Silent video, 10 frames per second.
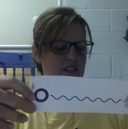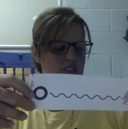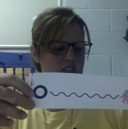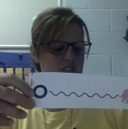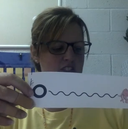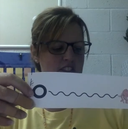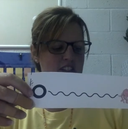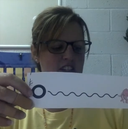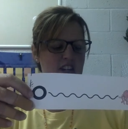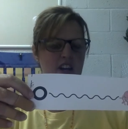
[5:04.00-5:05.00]
Your turn.
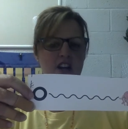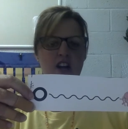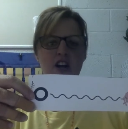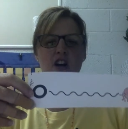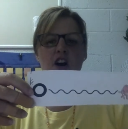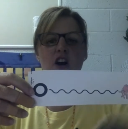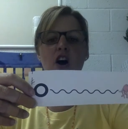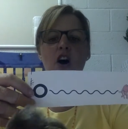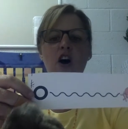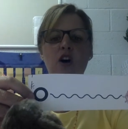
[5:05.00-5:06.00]

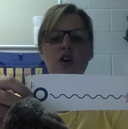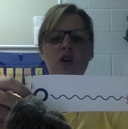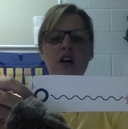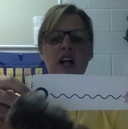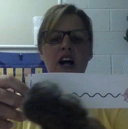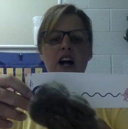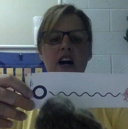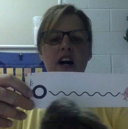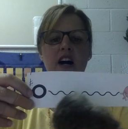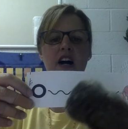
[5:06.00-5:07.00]
O,
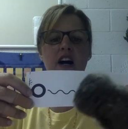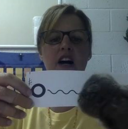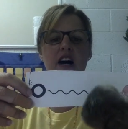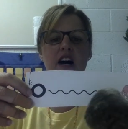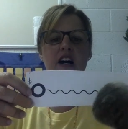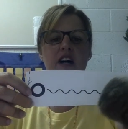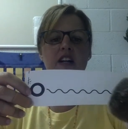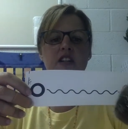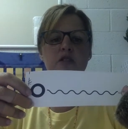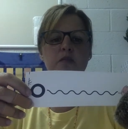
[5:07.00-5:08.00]

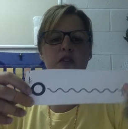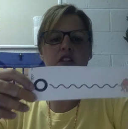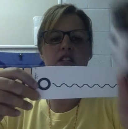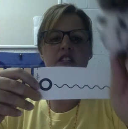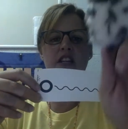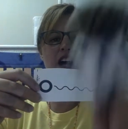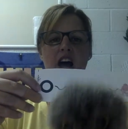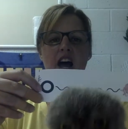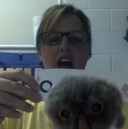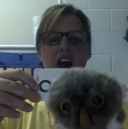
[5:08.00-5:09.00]
octopus,
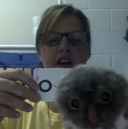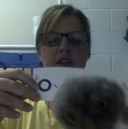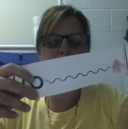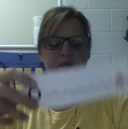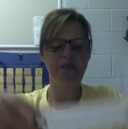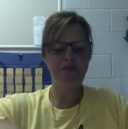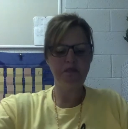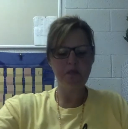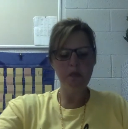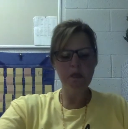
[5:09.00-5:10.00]
ah.
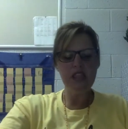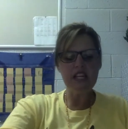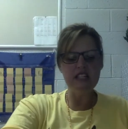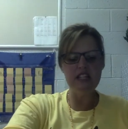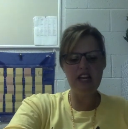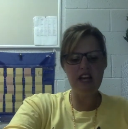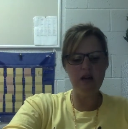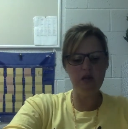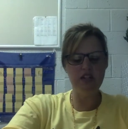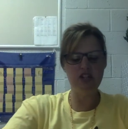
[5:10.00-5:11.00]
Today
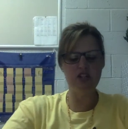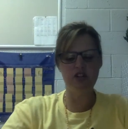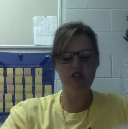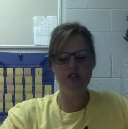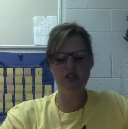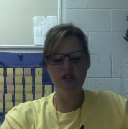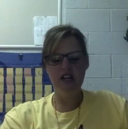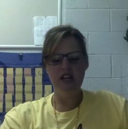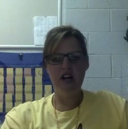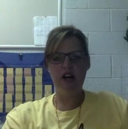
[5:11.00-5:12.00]
I want to show you
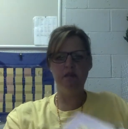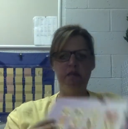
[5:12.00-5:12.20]
a